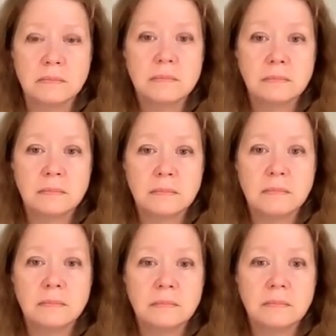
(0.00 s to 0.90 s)

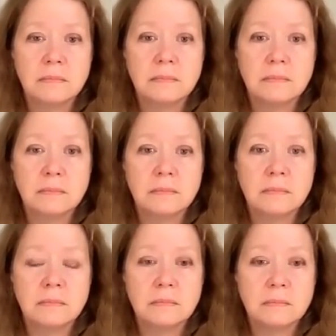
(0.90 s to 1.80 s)

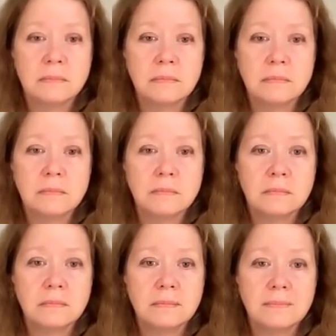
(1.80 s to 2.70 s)

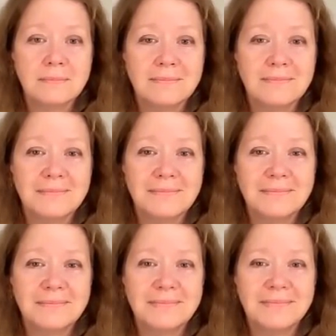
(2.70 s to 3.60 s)

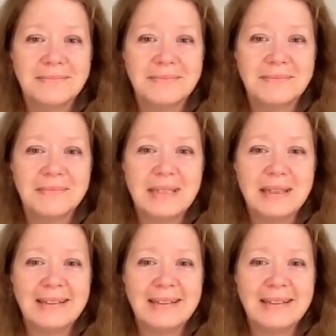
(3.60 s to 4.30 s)
No words are spoken by the person on screen.